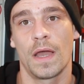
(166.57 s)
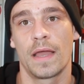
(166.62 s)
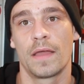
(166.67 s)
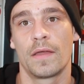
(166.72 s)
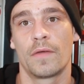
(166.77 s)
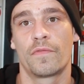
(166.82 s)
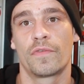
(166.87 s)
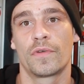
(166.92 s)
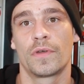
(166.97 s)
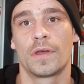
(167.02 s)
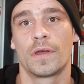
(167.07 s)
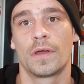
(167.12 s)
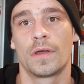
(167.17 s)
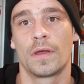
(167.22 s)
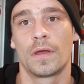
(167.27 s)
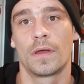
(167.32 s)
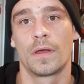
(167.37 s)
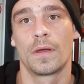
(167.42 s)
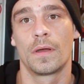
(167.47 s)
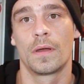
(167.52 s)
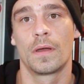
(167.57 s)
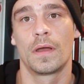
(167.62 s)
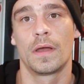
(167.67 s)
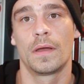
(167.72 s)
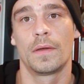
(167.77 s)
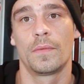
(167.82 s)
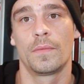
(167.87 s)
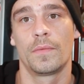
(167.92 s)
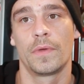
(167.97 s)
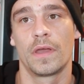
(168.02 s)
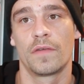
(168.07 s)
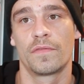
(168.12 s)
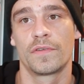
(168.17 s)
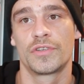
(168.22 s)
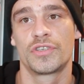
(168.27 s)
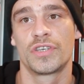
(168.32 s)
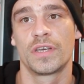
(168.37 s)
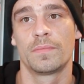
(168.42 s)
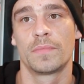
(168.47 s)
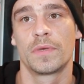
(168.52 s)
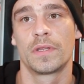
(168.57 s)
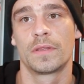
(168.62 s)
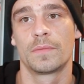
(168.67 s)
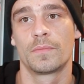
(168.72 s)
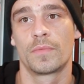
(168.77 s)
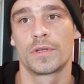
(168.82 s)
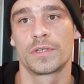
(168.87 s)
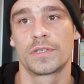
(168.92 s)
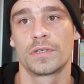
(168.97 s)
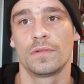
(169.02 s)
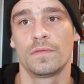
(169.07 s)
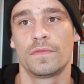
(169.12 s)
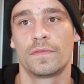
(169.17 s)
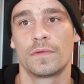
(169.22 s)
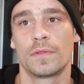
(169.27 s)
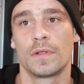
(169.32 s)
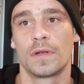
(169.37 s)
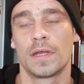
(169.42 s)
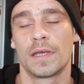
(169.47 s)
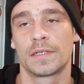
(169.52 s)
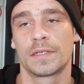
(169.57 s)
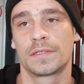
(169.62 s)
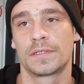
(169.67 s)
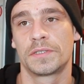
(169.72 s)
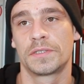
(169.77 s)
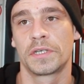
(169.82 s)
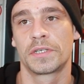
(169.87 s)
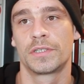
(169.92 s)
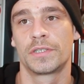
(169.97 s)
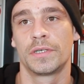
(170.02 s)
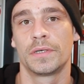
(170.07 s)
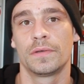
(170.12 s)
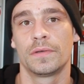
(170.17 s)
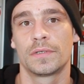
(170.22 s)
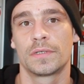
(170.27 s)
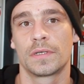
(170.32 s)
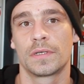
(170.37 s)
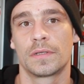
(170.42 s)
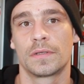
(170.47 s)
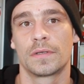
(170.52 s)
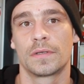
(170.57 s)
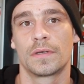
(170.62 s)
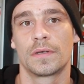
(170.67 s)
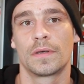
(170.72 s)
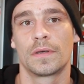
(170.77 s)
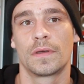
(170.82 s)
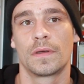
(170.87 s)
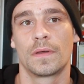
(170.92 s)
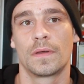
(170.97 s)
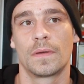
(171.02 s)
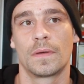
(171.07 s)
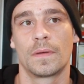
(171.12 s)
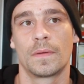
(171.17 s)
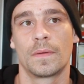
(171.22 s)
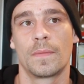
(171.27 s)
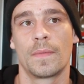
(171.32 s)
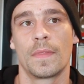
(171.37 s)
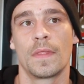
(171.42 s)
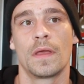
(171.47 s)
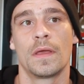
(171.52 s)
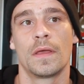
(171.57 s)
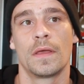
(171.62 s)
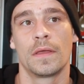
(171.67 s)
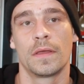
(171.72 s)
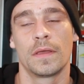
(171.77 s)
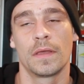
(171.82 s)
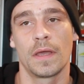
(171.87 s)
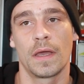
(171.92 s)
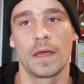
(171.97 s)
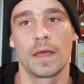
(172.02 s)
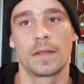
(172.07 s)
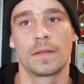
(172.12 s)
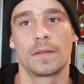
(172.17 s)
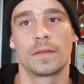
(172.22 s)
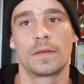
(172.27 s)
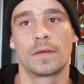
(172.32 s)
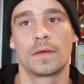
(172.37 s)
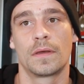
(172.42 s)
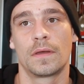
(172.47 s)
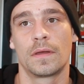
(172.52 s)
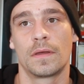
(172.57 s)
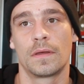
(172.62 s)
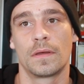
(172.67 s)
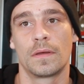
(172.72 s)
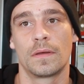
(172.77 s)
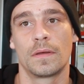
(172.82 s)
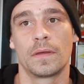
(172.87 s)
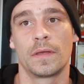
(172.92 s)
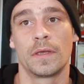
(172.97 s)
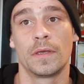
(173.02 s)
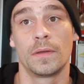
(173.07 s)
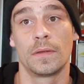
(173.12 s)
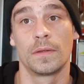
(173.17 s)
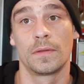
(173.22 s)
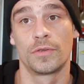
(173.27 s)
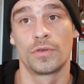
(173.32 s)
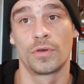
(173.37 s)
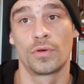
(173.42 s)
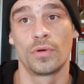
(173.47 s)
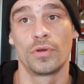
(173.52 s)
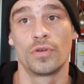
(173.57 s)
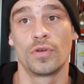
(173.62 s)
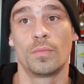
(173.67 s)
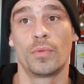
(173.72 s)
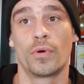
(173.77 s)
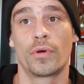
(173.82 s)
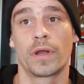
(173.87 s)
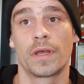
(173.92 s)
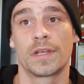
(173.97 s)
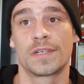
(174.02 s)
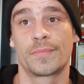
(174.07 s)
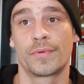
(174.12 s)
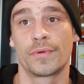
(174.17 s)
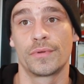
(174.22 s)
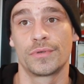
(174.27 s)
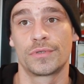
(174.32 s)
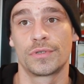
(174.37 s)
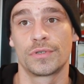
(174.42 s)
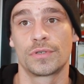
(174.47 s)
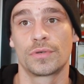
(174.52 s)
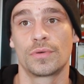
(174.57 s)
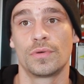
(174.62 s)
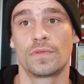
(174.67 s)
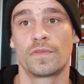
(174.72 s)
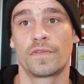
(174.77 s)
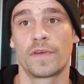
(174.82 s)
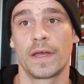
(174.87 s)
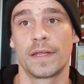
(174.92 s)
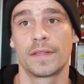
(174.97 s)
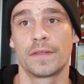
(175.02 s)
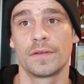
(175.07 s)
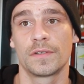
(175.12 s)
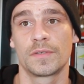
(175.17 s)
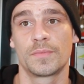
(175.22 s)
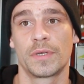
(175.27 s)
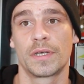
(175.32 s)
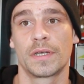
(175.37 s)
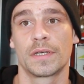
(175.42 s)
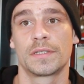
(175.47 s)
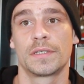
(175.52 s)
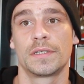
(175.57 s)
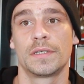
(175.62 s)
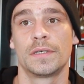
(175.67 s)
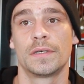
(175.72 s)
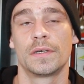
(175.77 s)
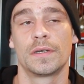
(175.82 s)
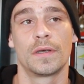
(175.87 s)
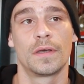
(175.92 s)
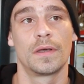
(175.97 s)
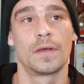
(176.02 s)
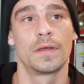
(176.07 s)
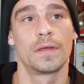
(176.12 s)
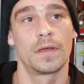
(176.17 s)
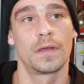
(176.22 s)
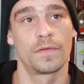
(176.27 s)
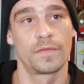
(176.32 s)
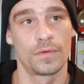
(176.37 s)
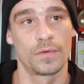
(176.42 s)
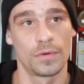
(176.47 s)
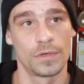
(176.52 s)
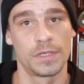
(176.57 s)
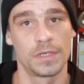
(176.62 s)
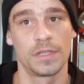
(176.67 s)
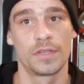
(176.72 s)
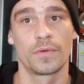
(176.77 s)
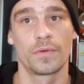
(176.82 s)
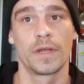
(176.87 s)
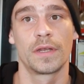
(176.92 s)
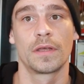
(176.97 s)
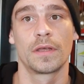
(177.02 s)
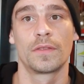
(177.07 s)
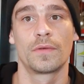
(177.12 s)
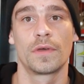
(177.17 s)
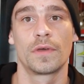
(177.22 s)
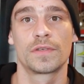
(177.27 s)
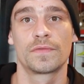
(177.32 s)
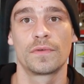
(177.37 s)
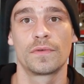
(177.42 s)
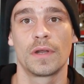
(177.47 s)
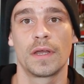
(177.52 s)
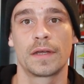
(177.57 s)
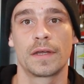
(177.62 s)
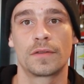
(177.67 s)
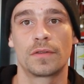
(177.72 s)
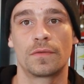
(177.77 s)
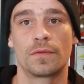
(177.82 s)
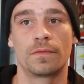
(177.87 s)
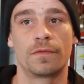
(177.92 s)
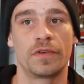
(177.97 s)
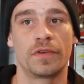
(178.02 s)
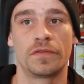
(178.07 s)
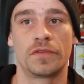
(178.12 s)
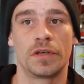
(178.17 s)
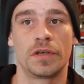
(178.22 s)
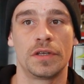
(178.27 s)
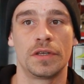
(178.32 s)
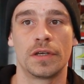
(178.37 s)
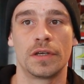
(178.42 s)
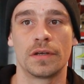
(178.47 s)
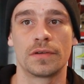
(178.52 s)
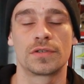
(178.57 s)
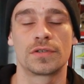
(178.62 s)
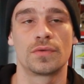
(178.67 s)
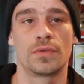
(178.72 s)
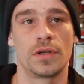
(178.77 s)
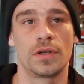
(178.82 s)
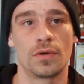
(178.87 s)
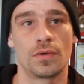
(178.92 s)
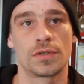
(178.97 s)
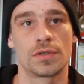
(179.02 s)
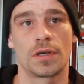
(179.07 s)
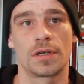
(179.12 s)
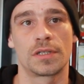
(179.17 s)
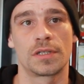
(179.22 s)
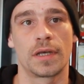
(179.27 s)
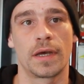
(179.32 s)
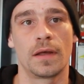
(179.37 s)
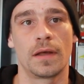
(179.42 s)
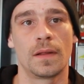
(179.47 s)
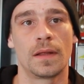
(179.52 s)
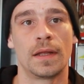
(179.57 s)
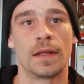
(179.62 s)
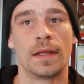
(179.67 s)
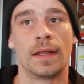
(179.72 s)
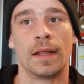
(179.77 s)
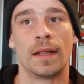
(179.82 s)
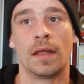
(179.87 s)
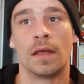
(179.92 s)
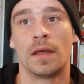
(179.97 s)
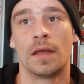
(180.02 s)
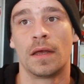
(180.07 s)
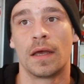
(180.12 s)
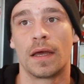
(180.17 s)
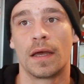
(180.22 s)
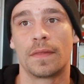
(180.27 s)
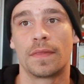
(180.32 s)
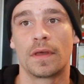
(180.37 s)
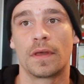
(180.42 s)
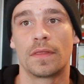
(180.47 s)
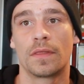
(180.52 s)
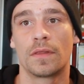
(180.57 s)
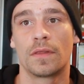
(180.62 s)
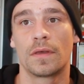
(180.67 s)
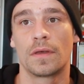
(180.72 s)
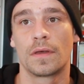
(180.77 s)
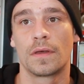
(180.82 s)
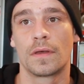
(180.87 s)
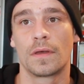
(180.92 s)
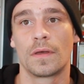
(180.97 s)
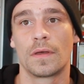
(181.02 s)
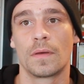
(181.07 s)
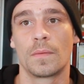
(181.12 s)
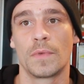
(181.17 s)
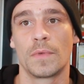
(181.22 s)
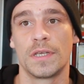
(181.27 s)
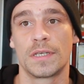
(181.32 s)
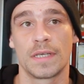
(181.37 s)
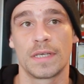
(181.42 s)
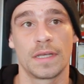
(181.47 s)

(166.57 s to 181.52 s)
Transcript: Yeah, I have. We have a gym in Brazil for the last 6 years, and. Yeah, and Julio Borges produces good fighters because he, of course, he trained under us for like 15 years, so he knows our style. And then he